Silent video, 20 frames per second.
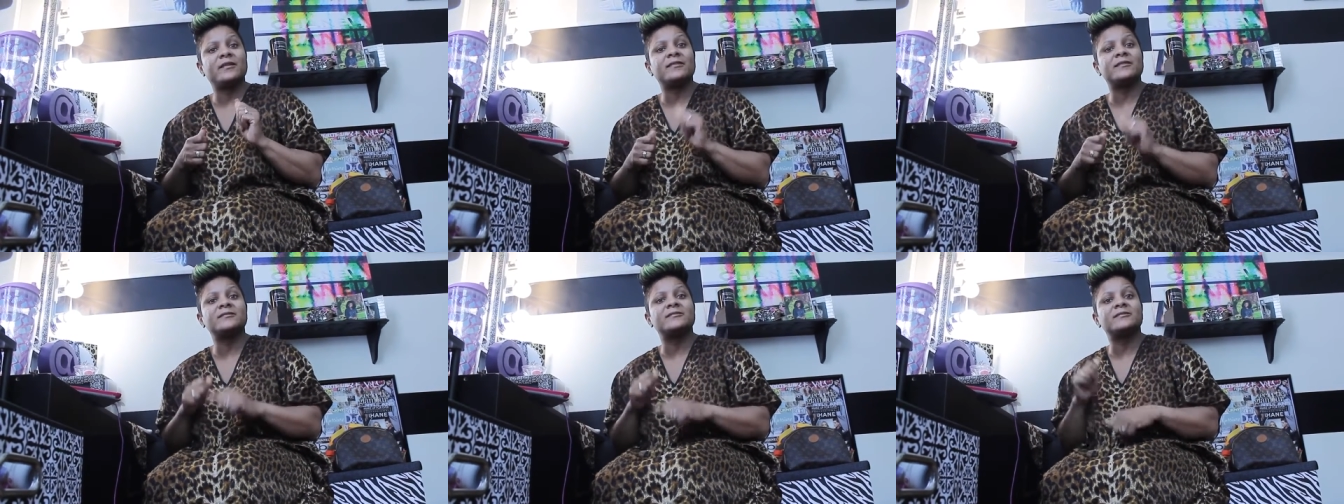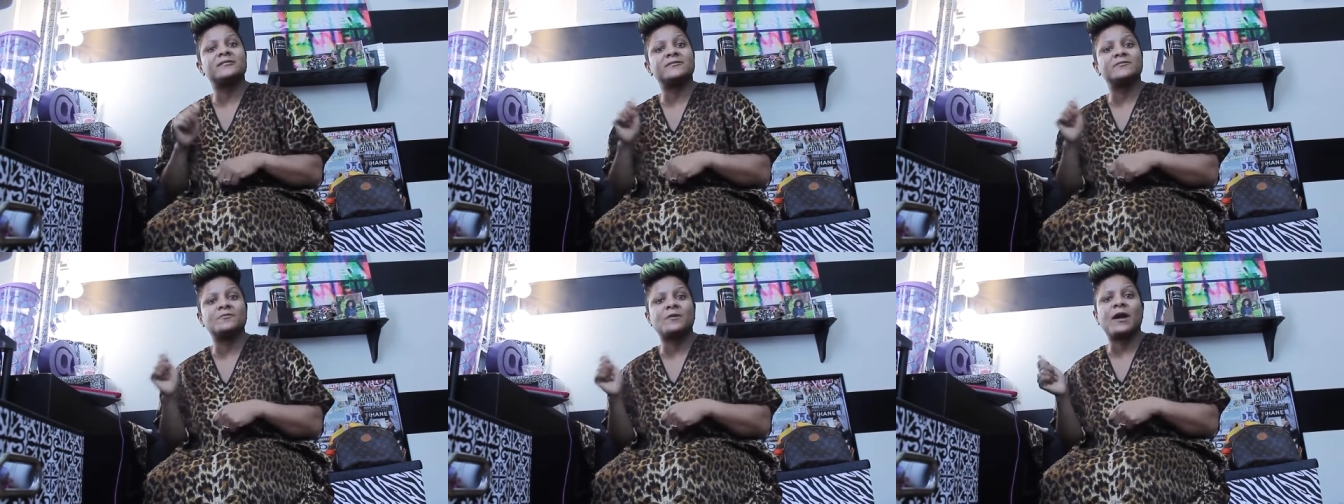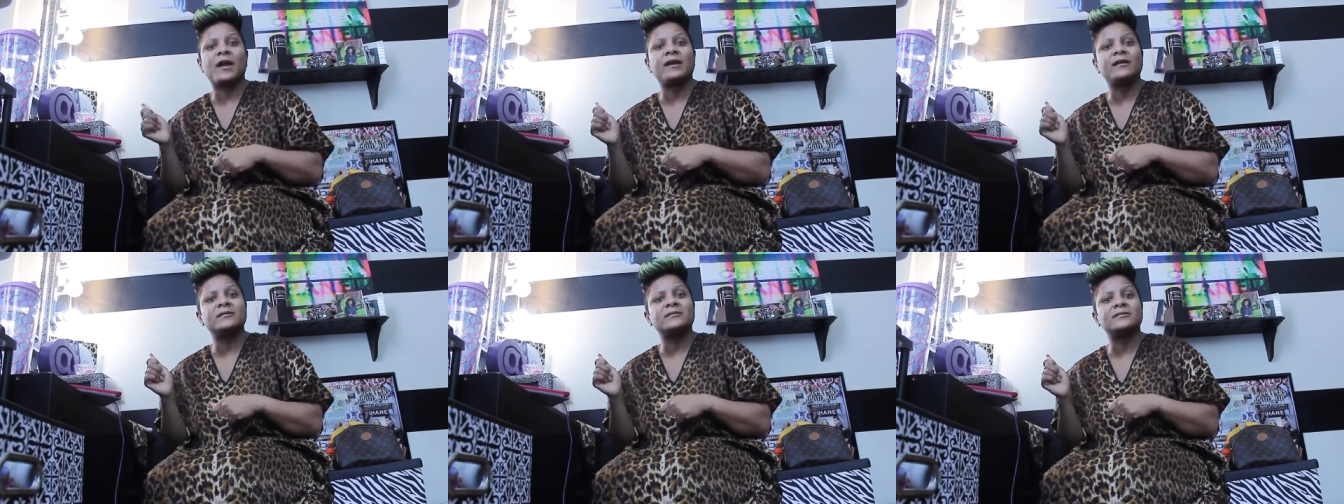this is
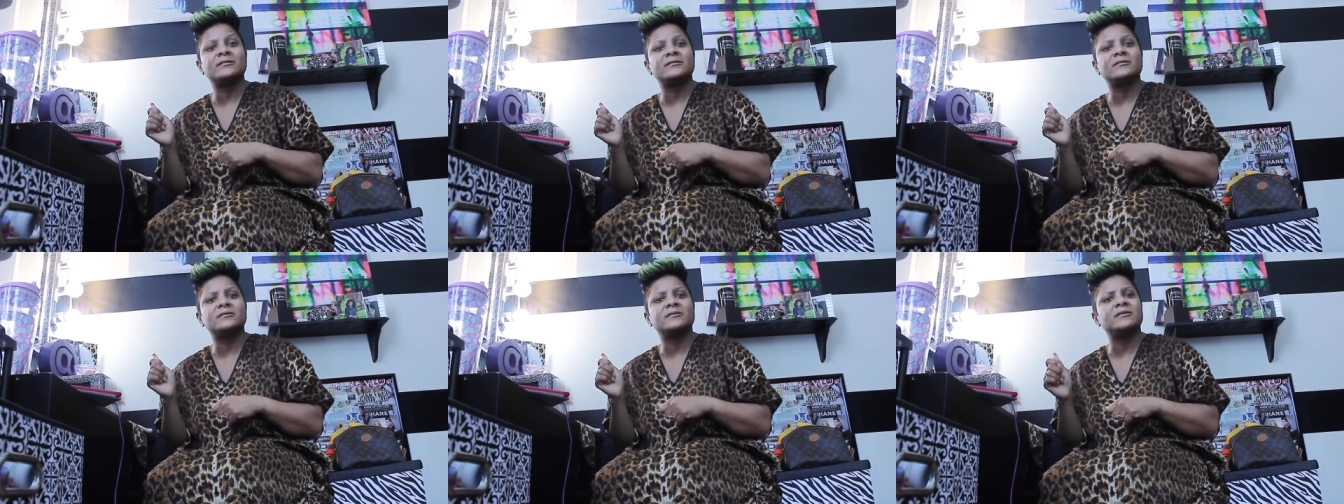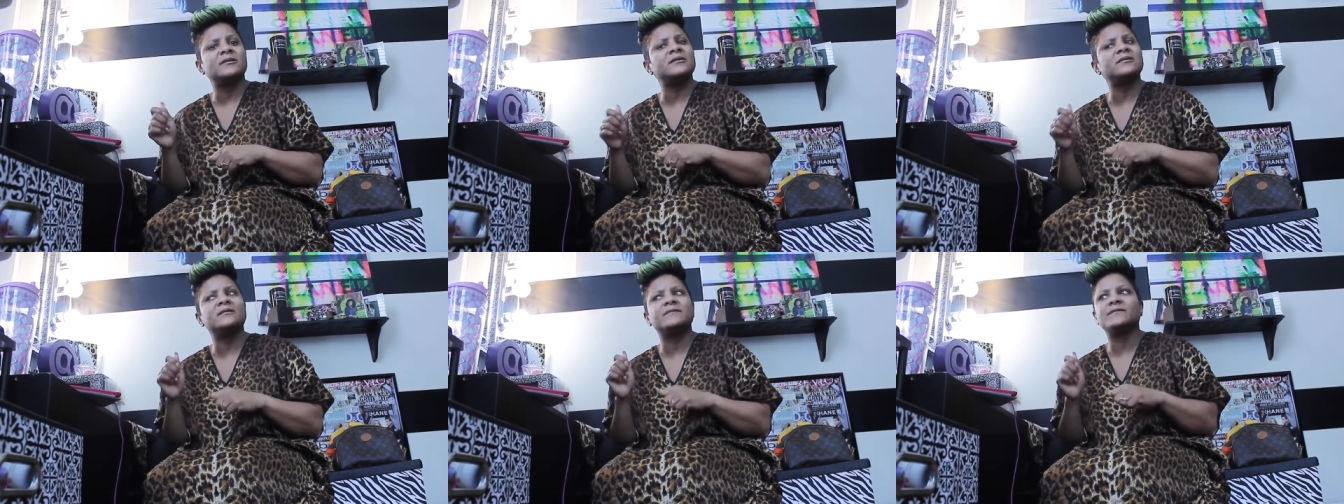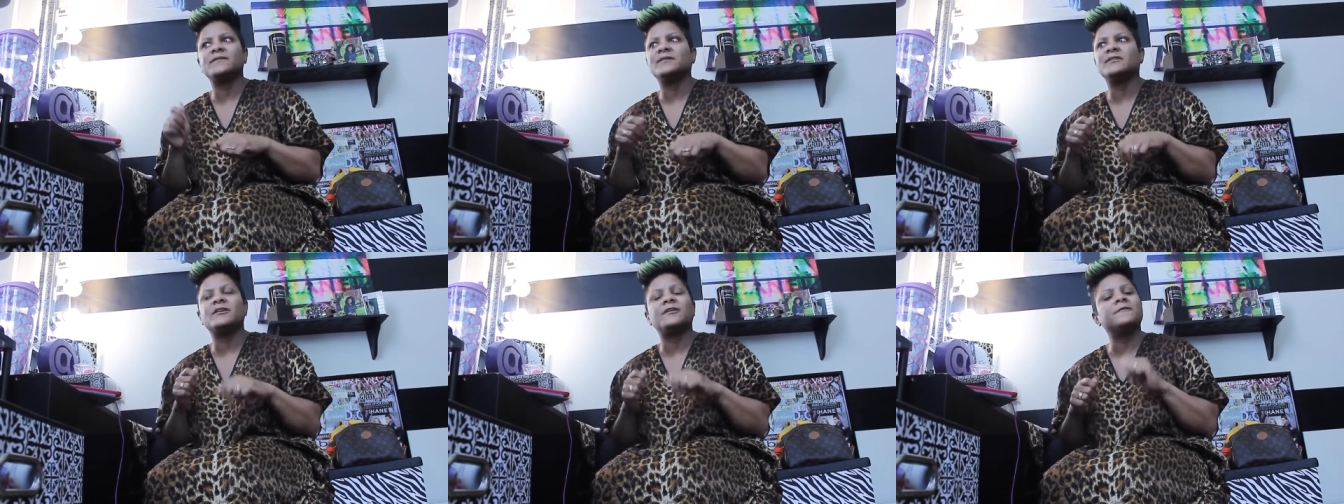right and
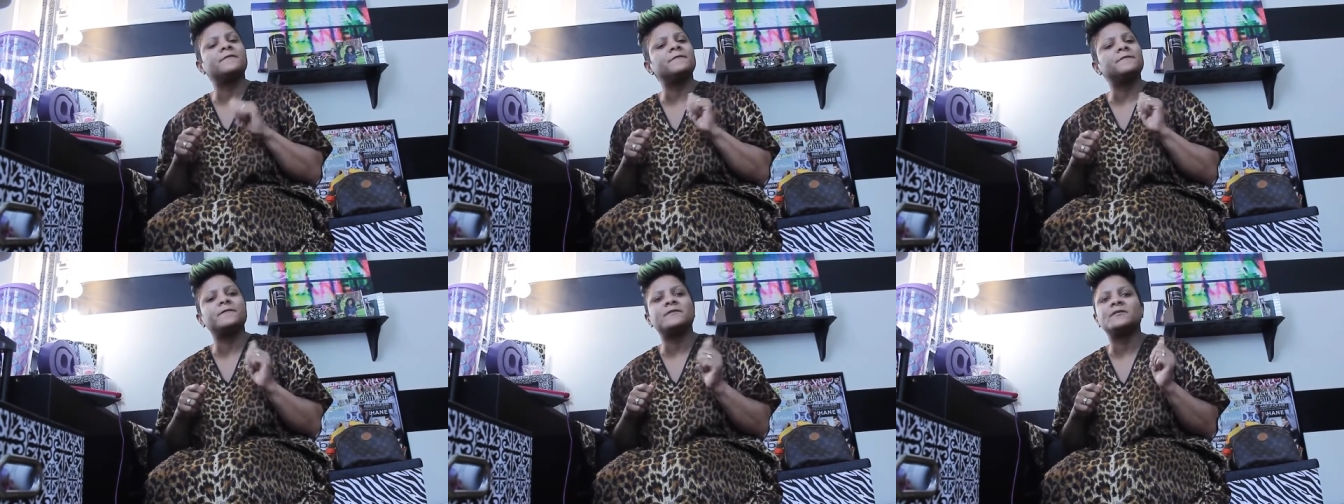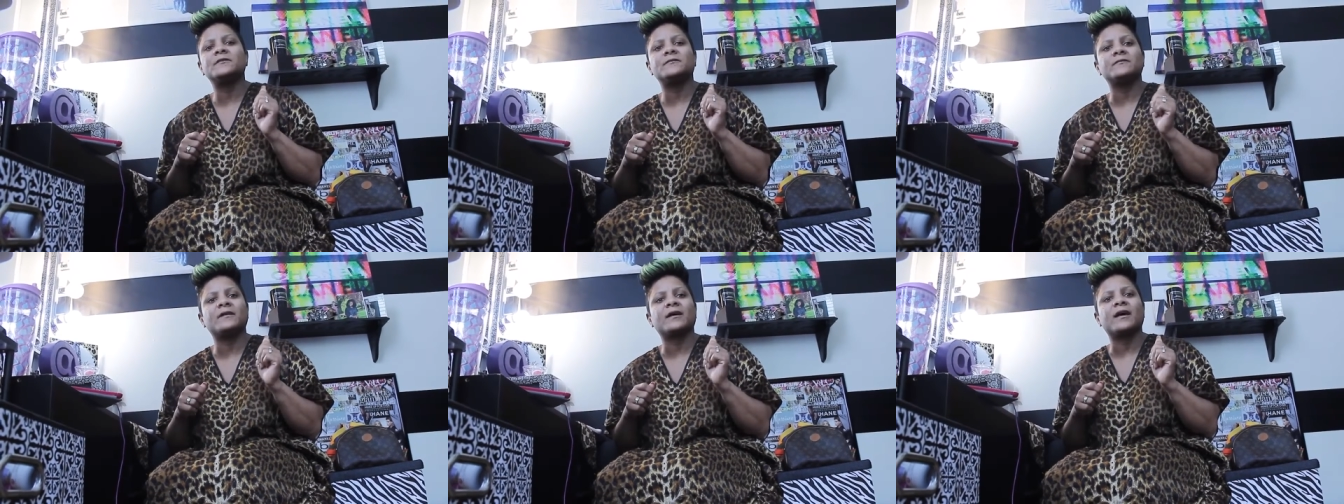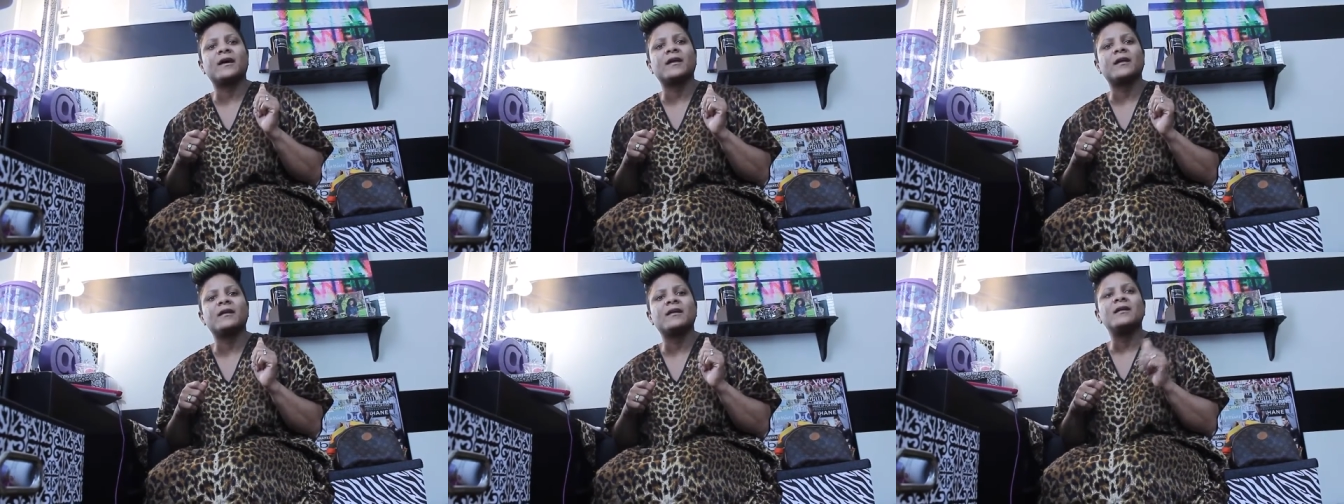if it don't feel
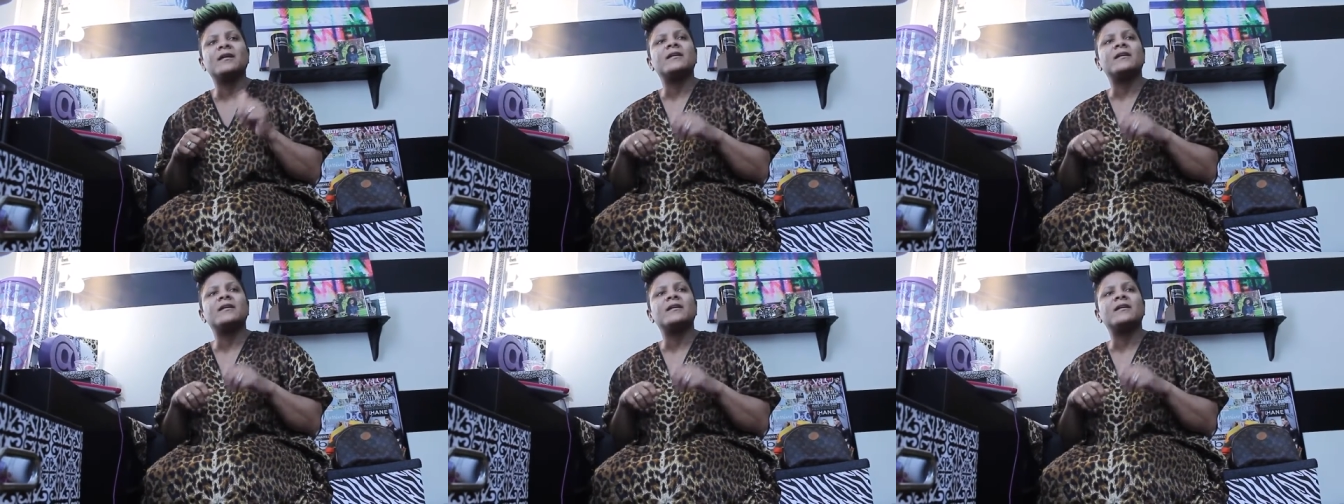right.